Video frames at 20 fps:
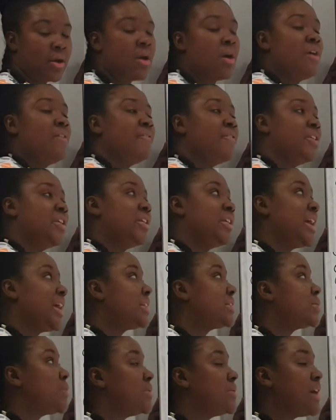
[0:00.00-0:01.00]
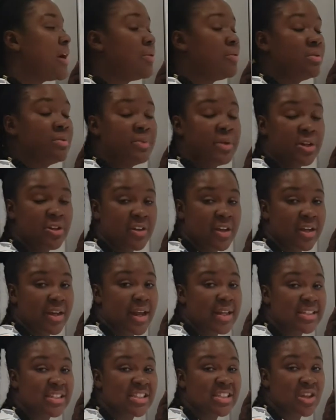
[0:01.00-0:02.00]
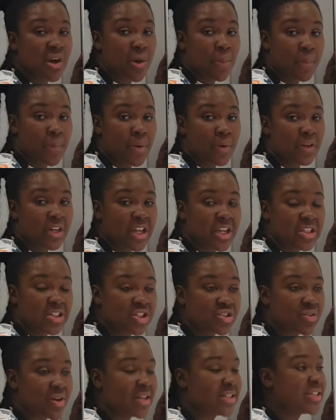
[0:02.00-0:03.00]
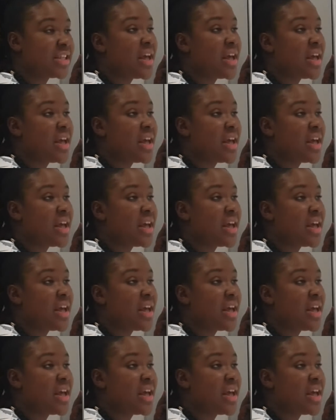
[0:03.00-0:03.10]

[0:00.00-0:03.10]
For the next one that we'll be looking at is compound interest,